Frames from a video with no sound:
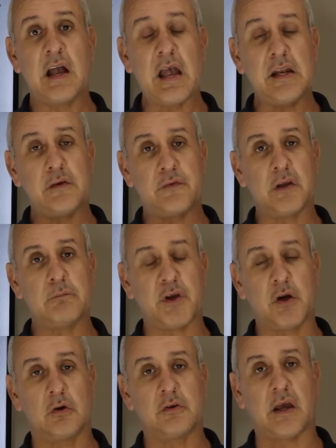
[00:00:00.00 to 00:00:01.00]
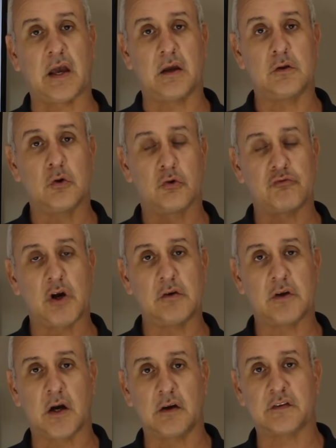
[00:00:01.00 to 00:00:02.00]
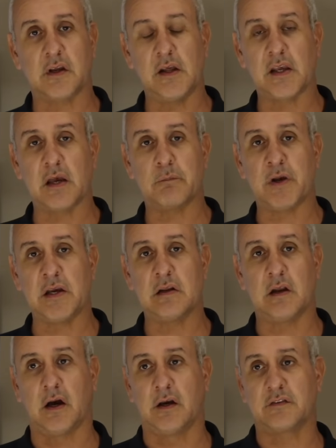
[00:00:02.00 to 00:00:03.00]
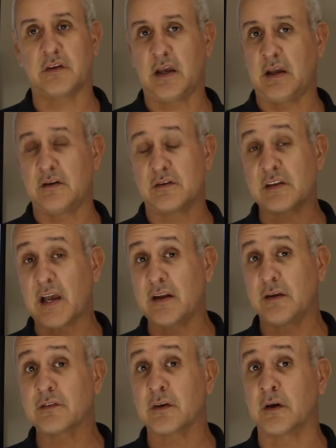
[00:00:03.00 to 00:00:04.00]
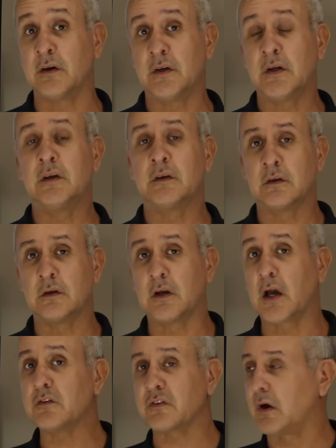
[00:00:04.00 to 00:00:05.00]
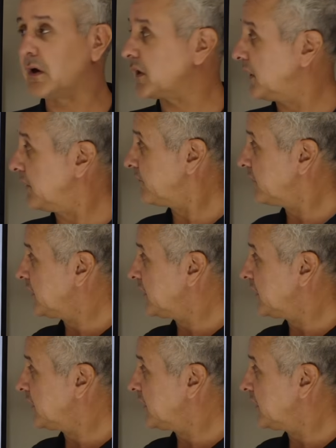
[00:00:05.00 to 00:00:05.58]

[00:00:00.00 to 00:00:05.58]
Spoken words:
Anything beyond that, your road car's going to get penalised, and that is a low target.